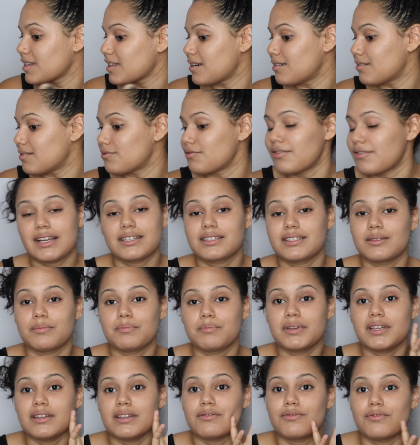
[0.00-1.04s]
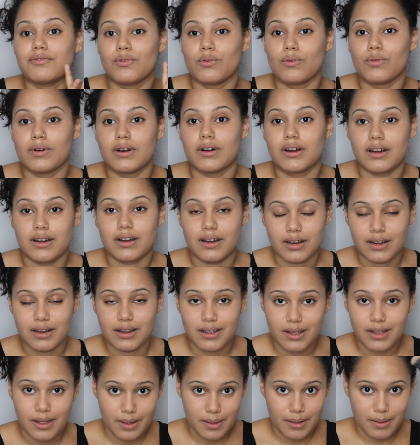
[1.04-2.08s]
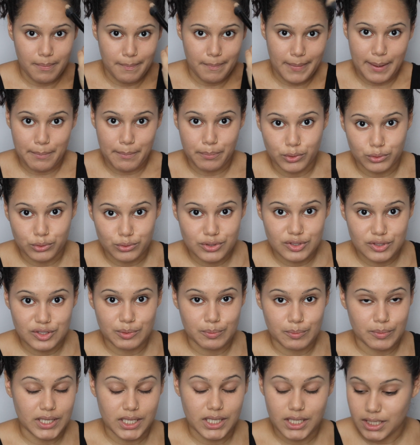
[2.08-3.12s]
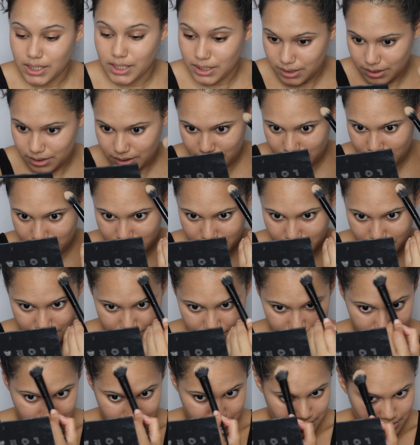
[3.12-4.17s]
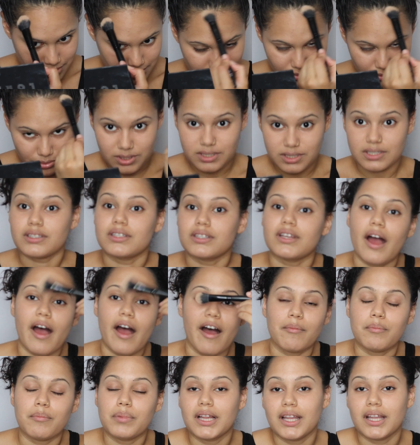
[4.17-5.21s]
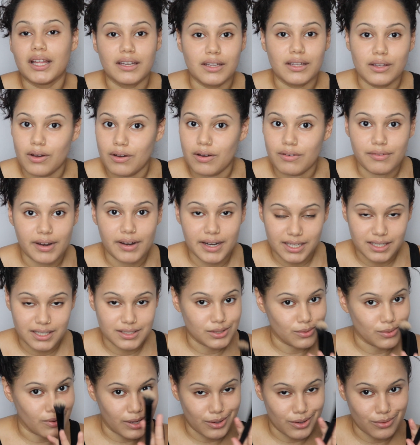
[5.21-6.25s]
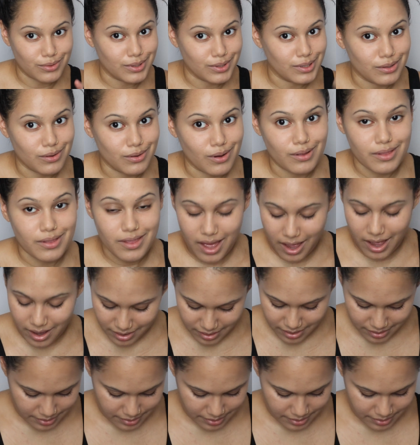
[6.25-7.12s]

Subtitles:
a recipe for pimples to me. You can see I have plenty already, so I don't need all that.